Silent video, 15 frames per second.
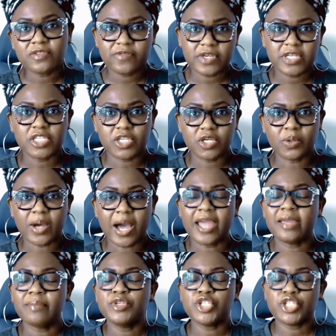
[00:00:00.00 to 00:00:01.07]
video, I
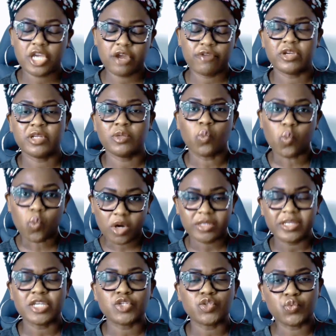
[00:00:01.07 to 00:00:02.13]
am sharing what
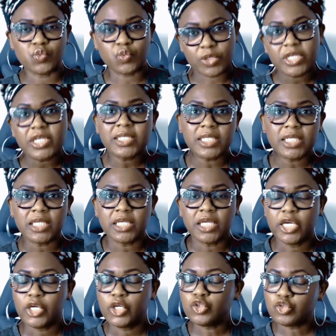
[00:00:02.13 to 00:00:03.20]
is really
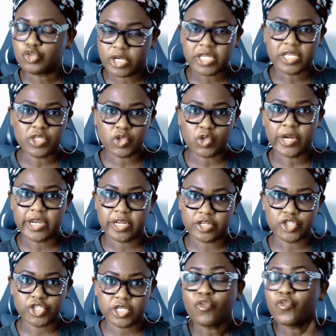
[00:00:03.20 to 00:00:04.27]
draining your
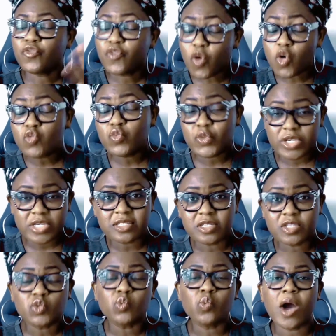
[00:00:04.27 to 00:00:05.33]
energy. 4
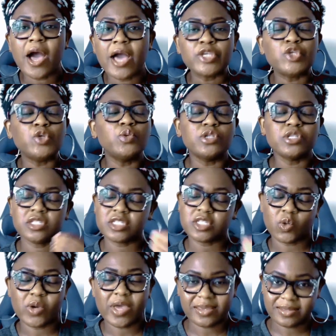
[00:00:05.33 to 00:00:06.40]
reasons why you are
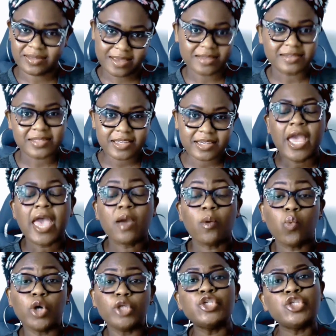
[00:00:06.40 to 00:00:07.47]
so exhausted and
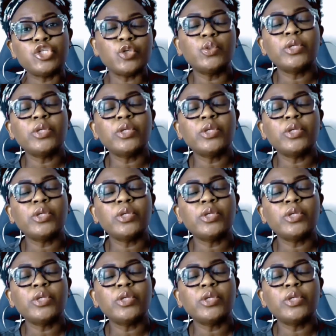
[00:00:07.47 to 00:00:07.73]
what you